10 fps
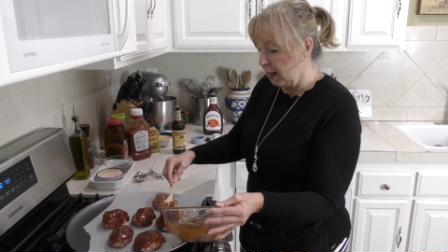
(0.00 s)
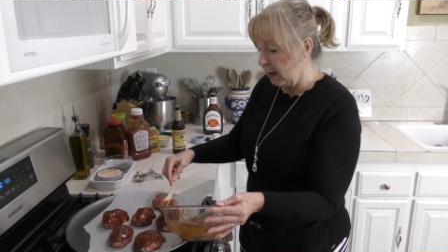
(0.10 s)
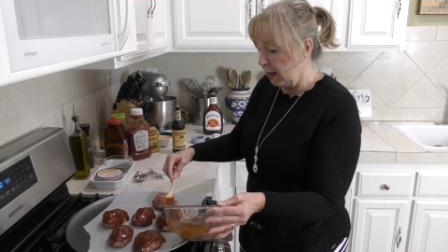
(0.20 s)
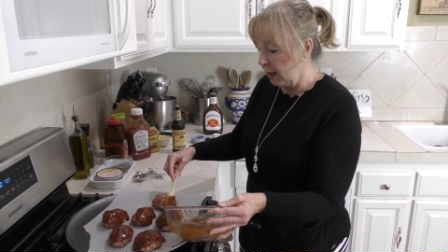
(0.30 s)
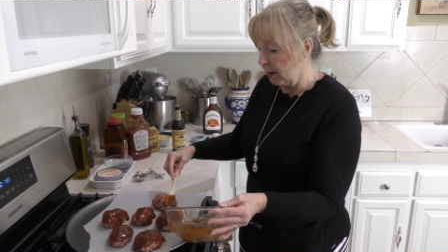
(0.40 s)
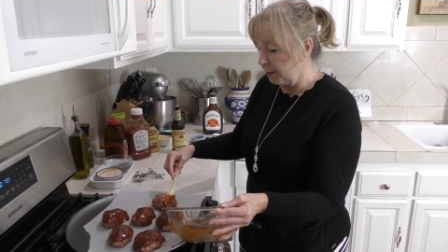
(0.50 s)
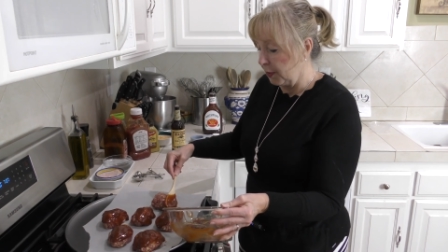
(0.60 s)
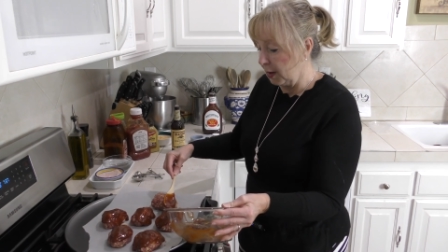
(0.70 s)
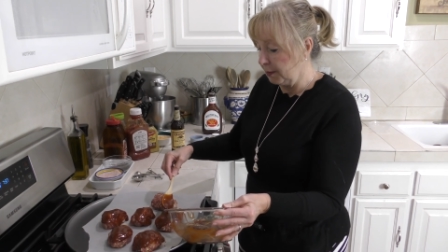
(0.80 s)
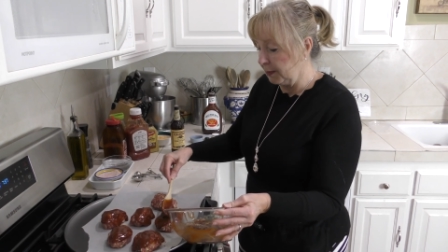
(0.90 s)
uh,
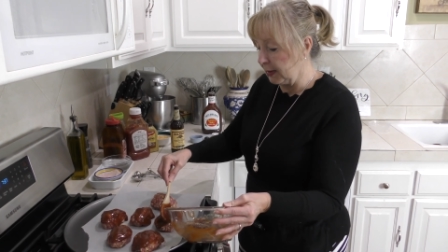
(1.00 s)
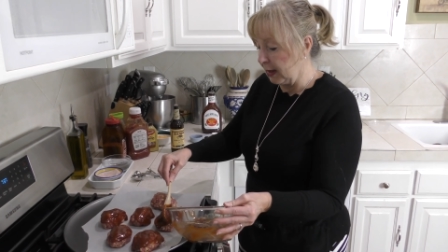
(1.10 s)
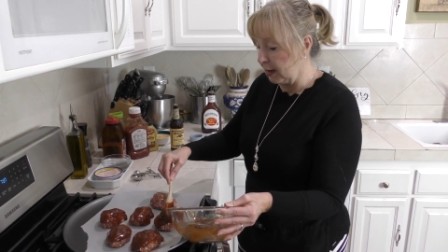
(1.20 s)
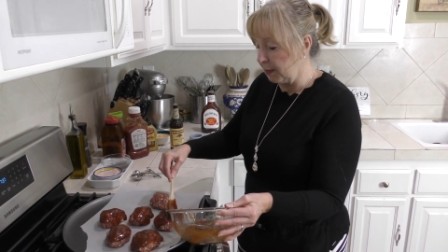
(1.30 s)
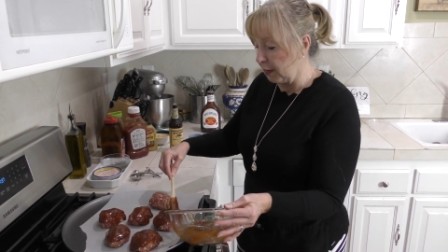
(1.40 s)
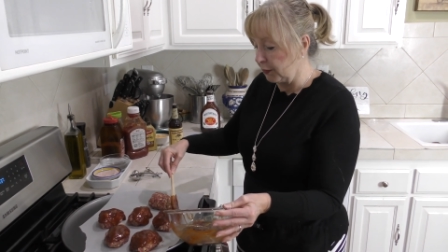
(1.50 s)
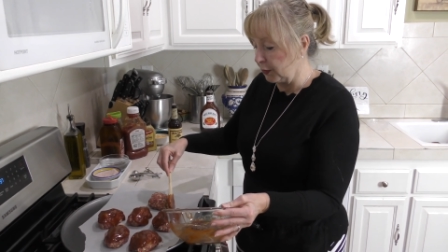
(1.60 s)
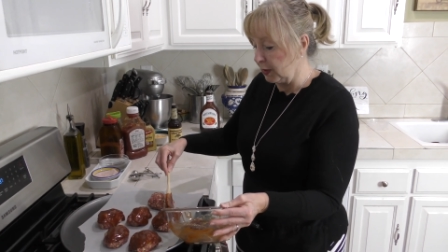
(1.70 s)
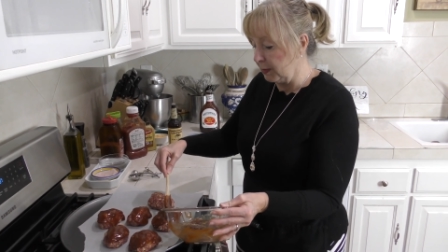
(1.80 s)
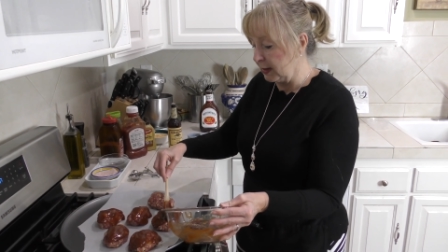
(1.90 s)
probably at about
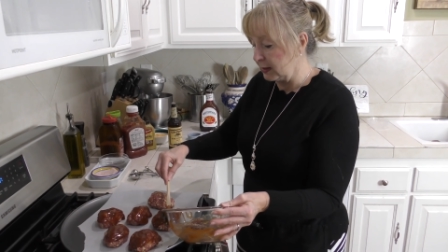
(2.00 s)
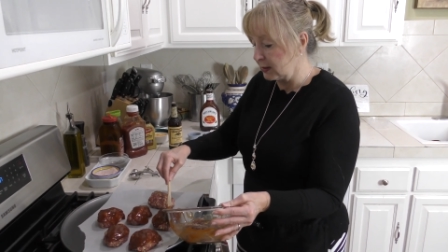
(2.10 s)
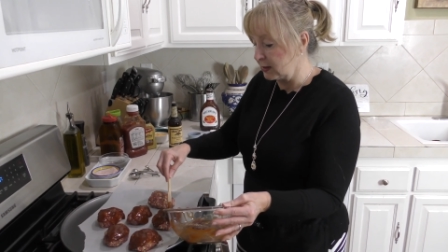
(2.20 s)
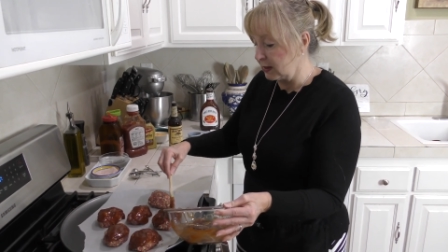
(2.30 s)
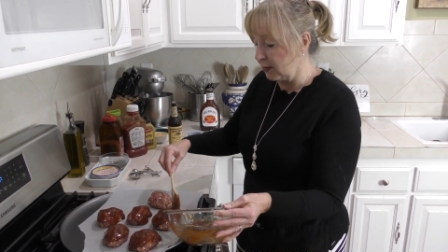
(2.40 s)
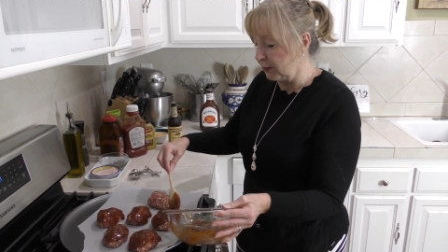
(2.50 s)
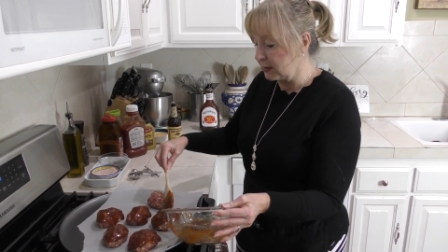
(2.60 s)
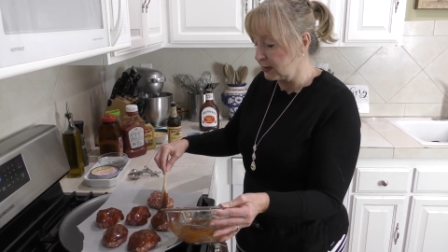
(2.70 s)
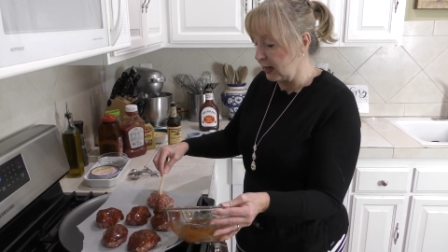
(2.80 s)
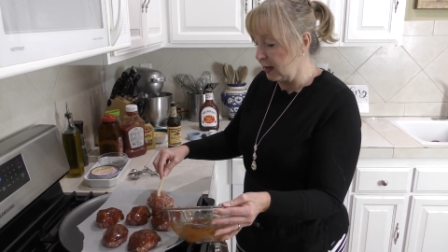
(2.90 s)
thirty minutes to see if
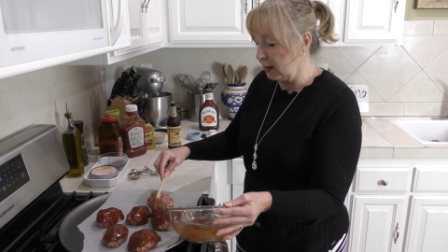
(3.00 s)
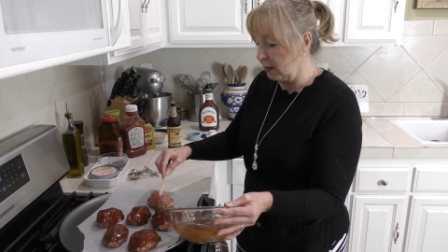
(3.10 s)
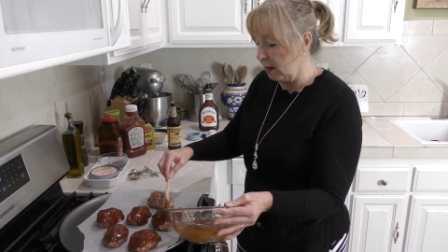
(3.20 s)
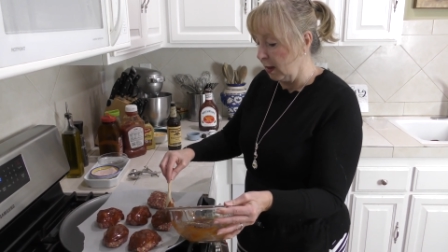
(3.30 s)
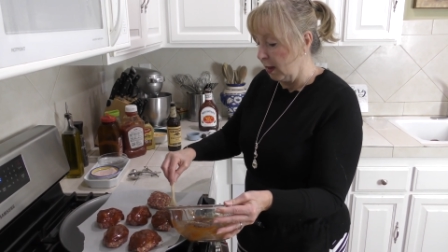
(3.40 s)
it's done.